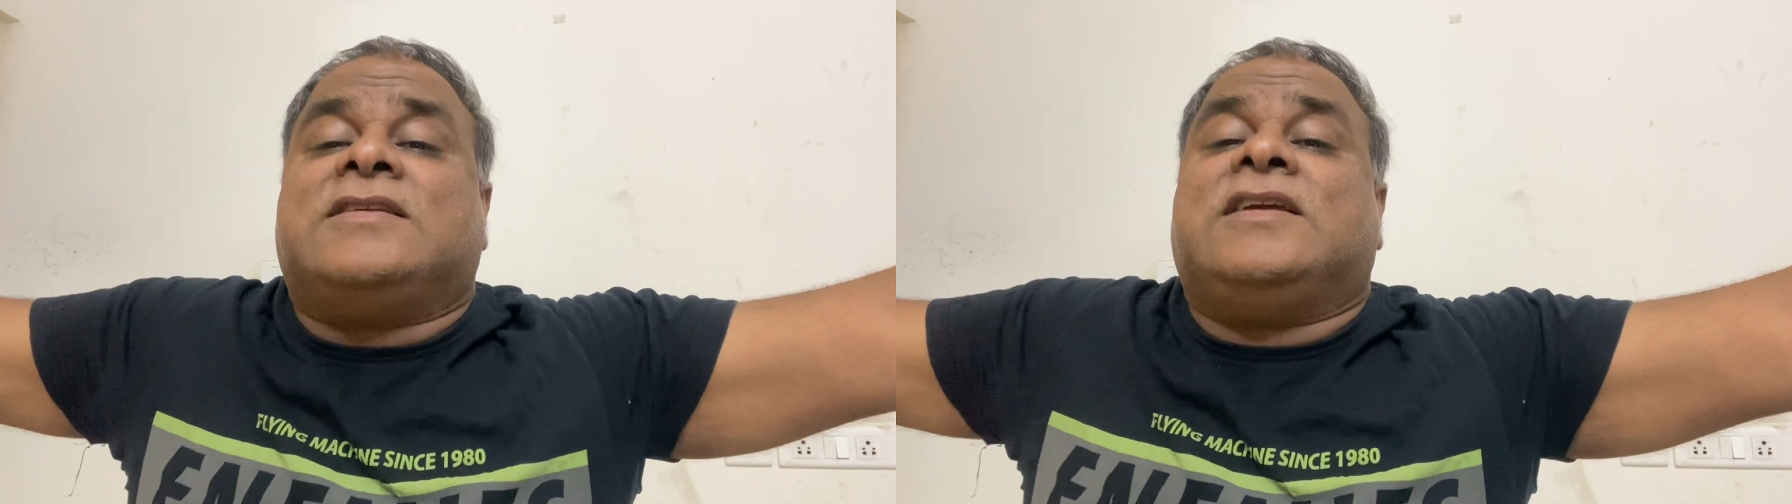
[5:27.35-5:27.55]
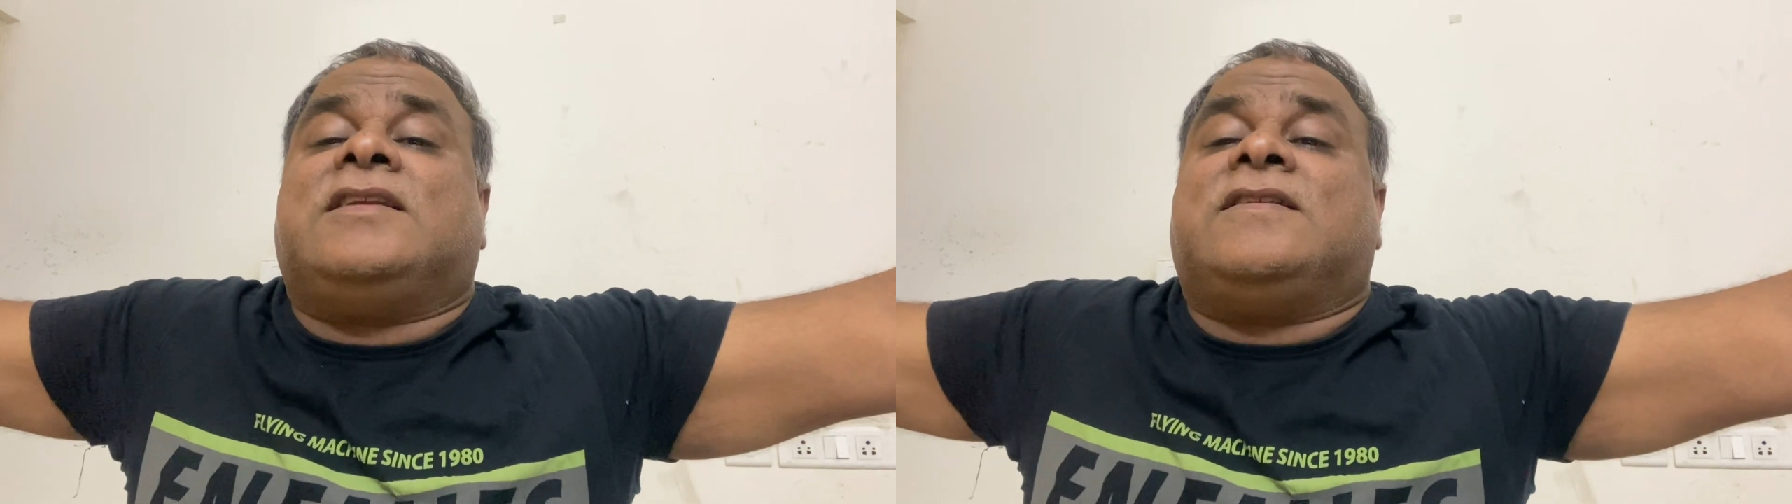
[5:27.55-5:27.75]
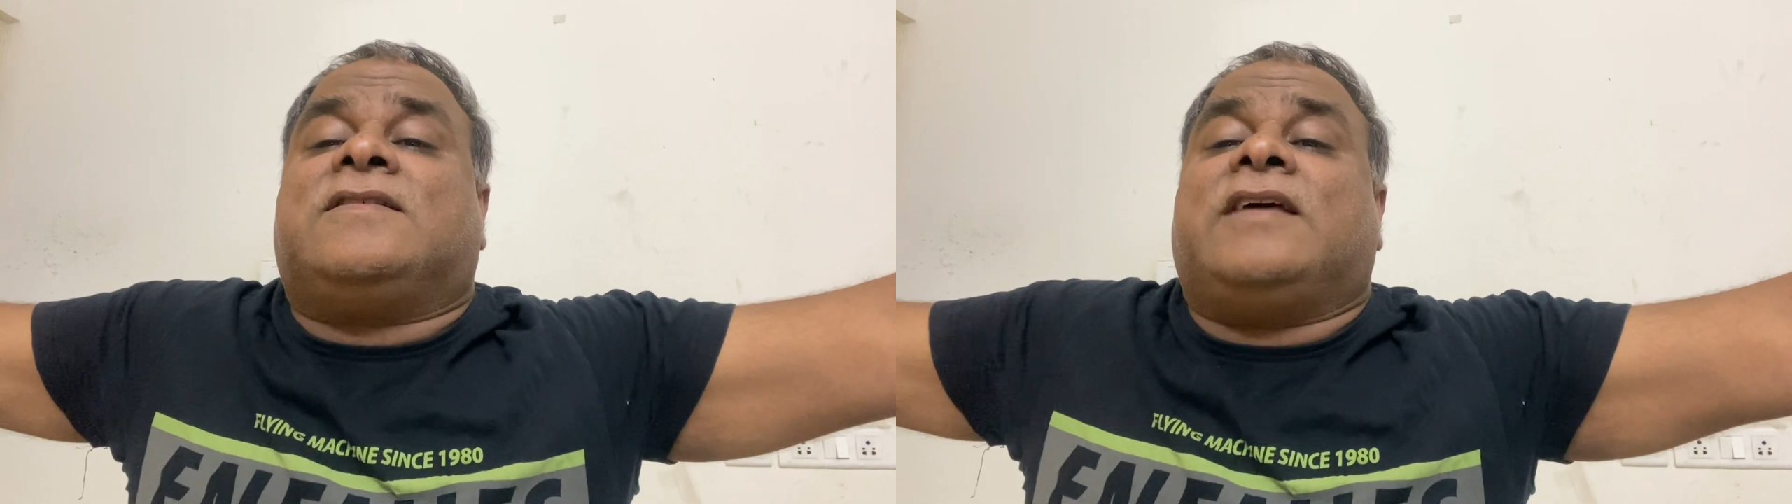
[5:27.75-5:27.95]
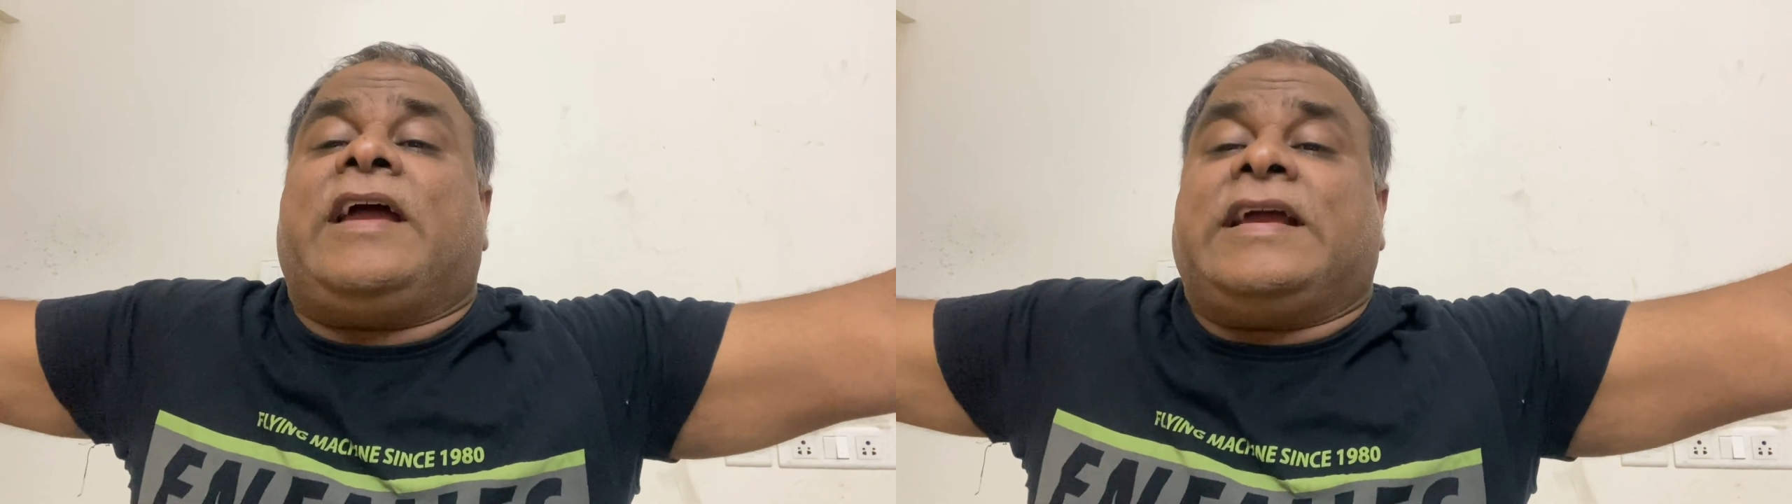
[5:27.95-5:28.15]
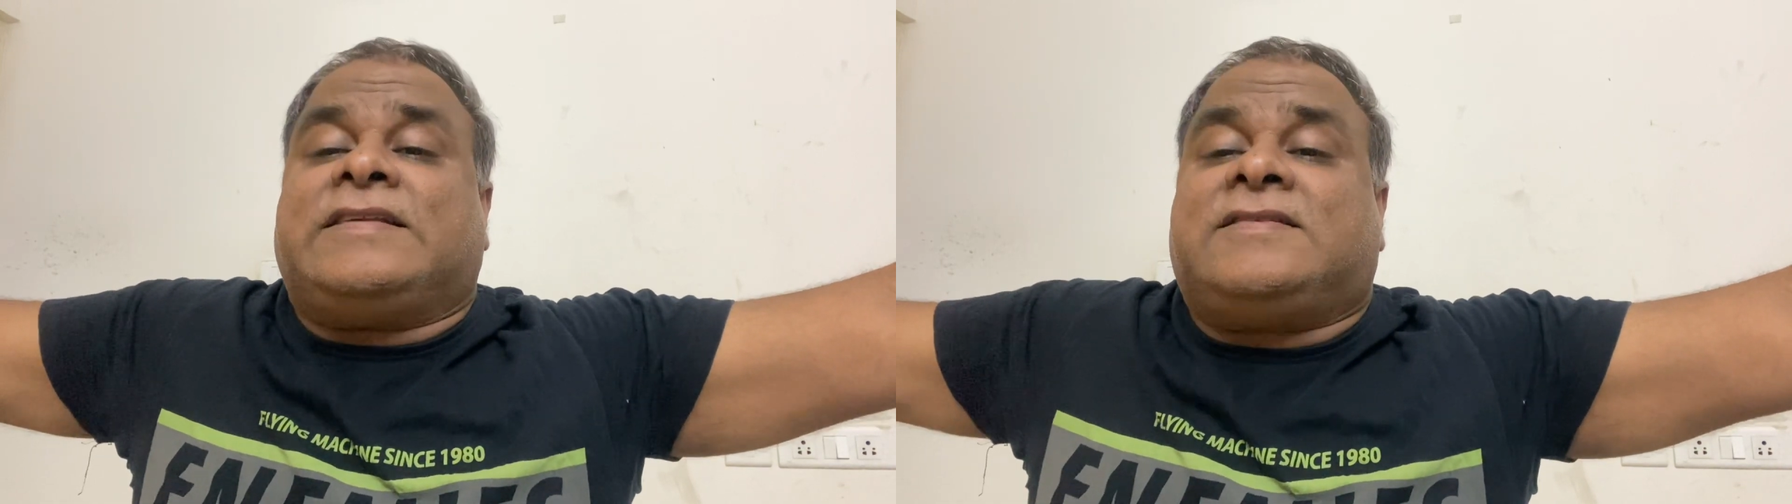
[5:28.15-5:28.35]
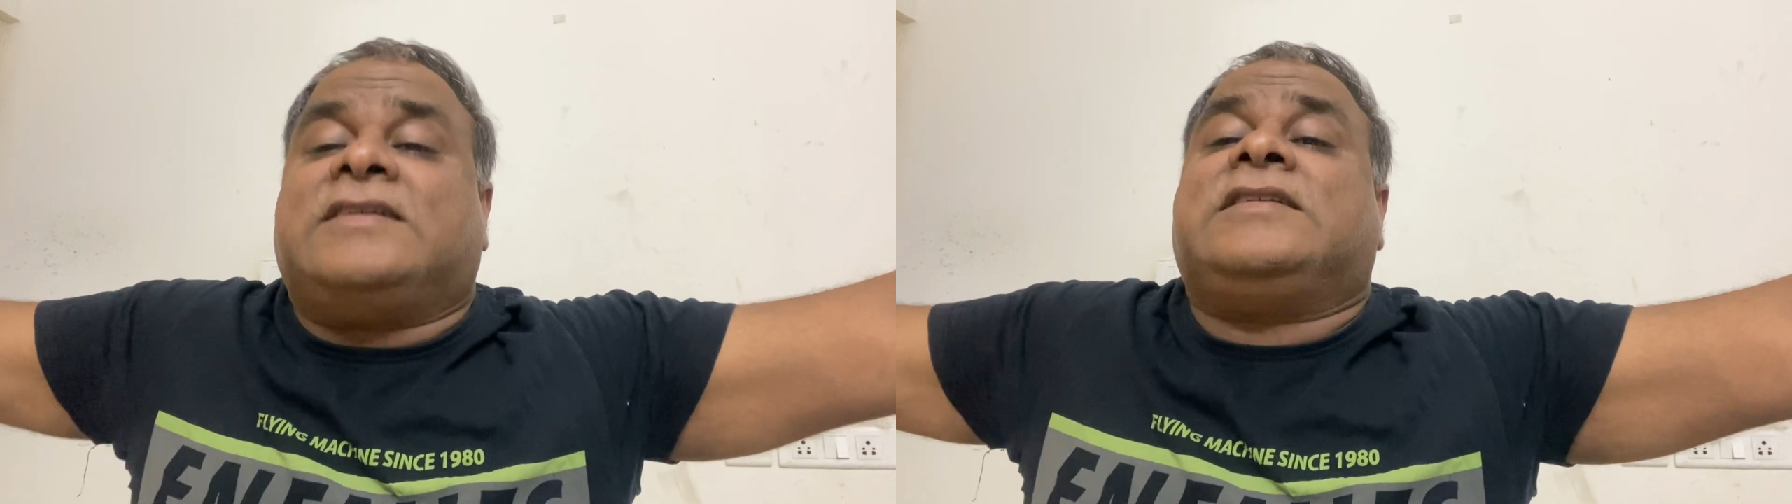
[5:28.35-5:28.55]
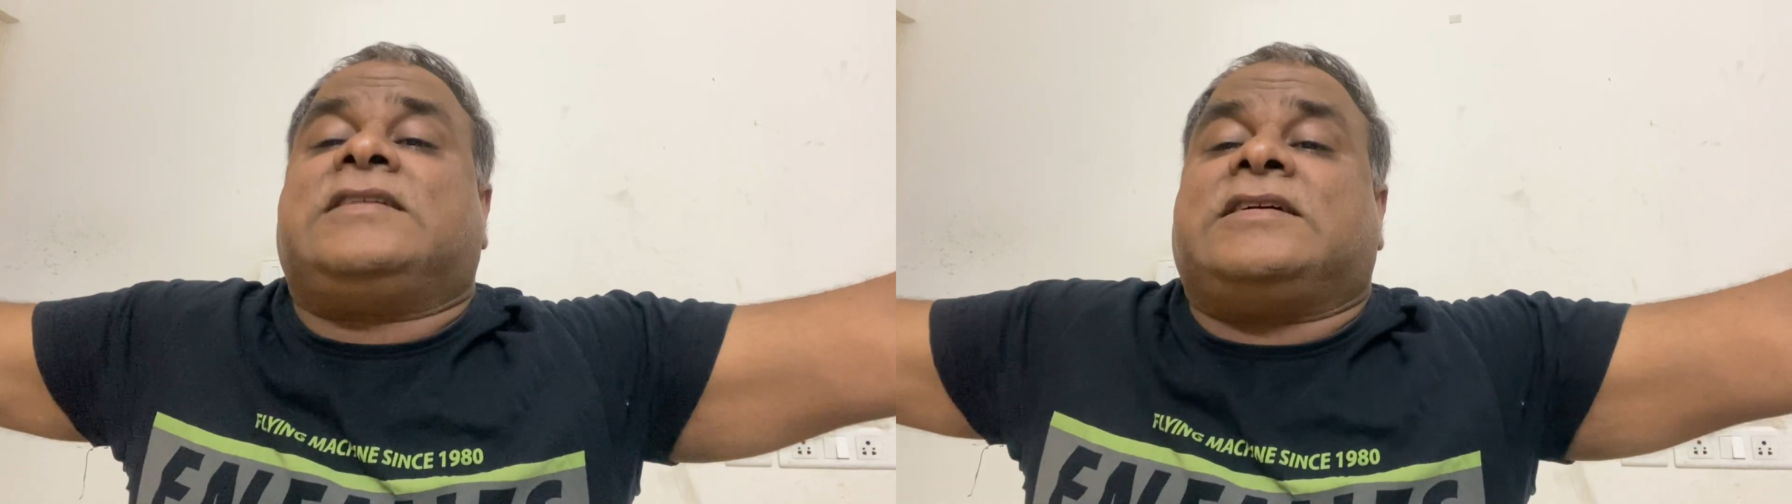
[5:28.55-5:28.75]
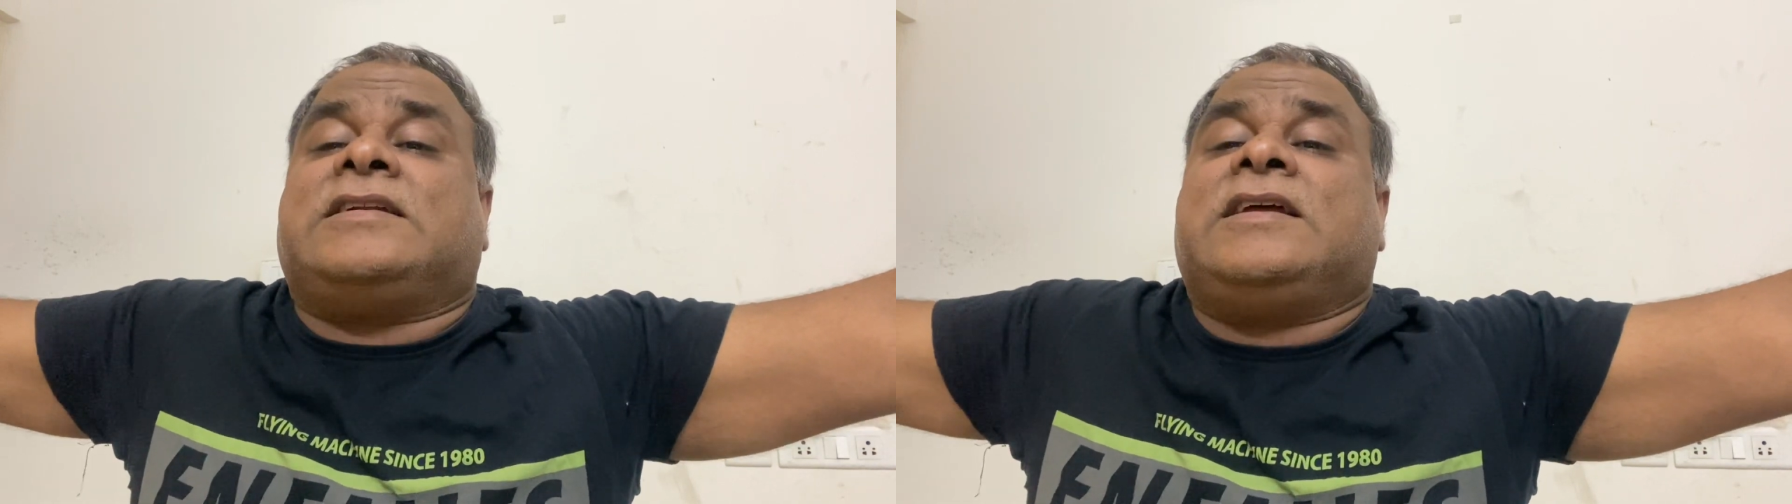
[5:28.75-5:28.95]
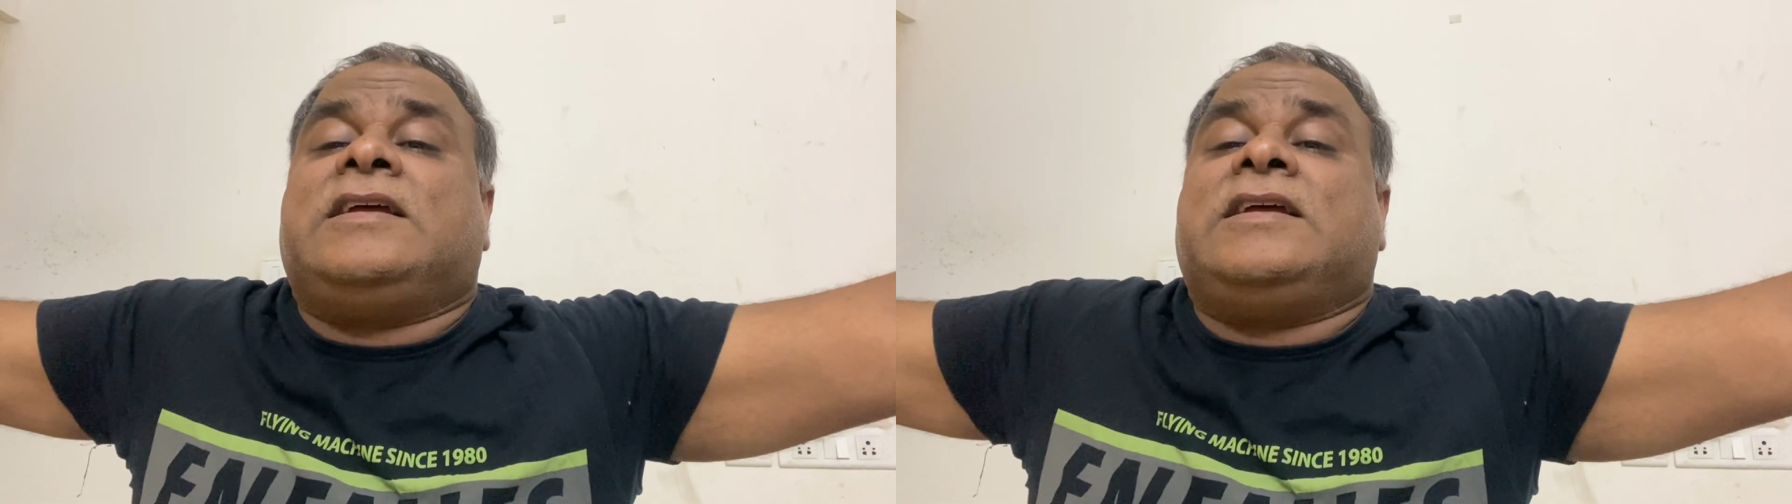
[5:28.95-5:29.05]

it is exerted,